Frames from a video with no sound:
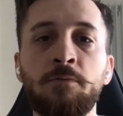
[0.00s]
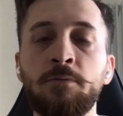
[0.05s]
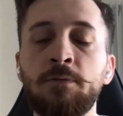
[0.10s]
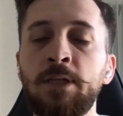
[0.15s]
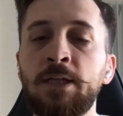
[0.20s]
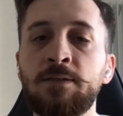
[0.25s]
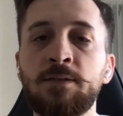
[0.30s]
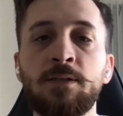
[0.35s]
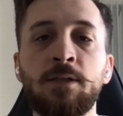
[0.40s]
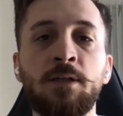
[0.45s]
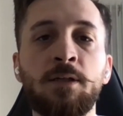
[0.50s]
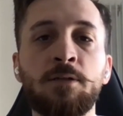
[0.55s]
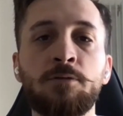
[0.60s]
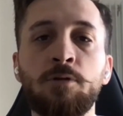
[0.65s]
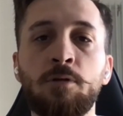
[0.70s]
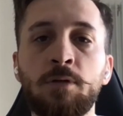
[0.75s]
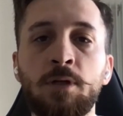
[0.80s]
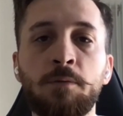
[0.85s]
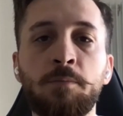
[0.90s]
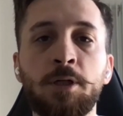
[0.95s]
let's
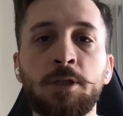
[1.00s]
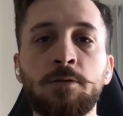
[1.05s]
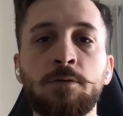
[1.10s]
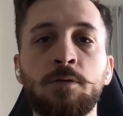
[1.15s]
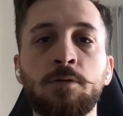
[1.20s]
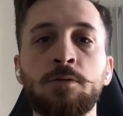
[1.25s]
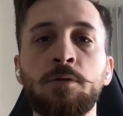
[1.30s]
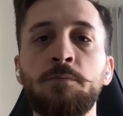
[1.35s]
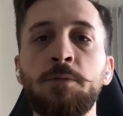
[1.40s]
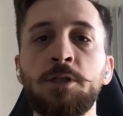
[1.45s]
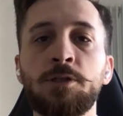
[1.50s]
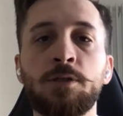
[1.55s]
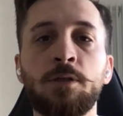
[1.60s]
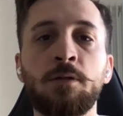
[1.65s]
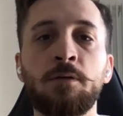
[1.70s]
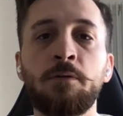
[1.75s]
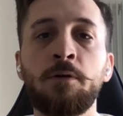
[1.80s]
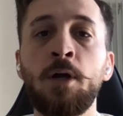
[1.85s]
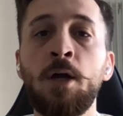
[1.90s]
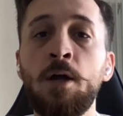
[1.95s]
talk about the
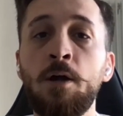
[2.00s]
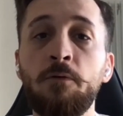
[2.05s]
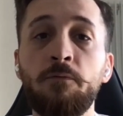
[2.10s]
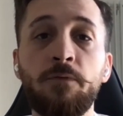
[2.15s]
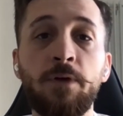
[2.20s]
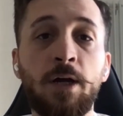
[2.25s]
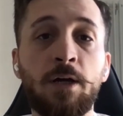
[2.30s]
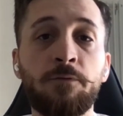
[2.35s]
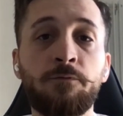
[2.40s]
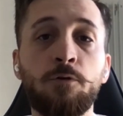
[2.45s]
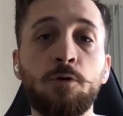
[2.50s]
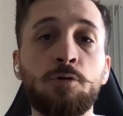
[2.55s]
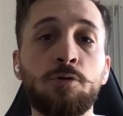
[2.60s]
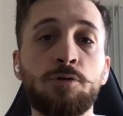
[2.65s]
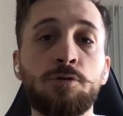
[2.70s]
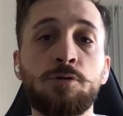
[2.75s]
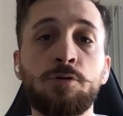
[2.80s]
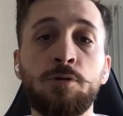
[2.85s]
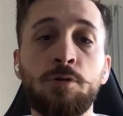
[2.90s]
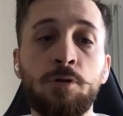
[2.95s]
automation. We are
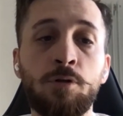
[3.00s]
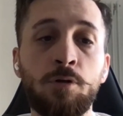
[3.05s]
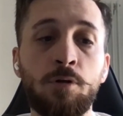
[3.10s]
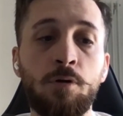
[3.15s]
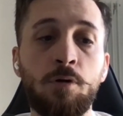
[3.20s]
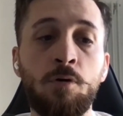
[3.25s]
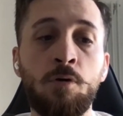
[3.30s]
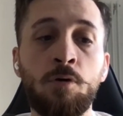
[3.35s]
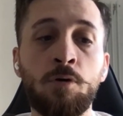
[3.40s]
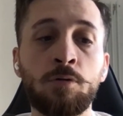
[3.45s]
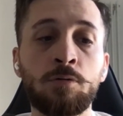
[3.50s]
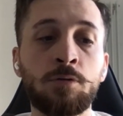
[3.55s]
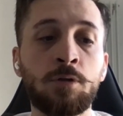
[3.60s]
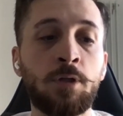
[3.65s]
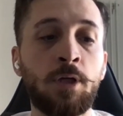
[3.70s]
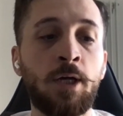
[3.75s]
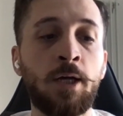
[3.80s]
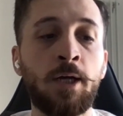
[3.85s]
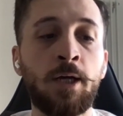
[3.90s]
focused on